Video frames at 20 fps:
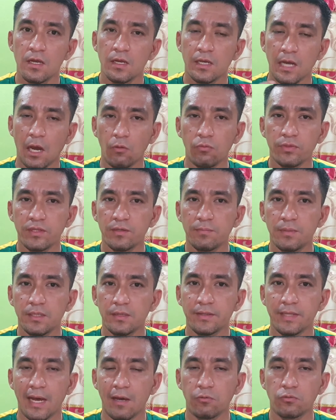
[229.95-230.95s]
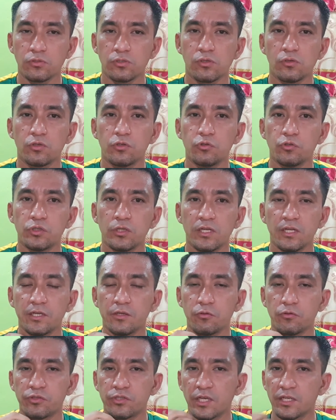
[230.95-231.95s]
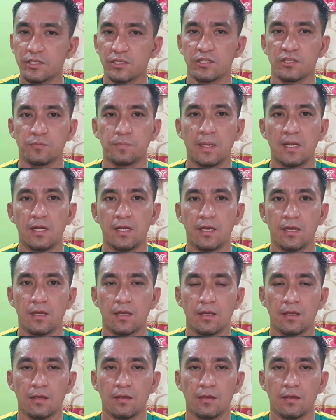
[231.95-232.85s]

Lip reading: countable nouns, usually you change the spelling.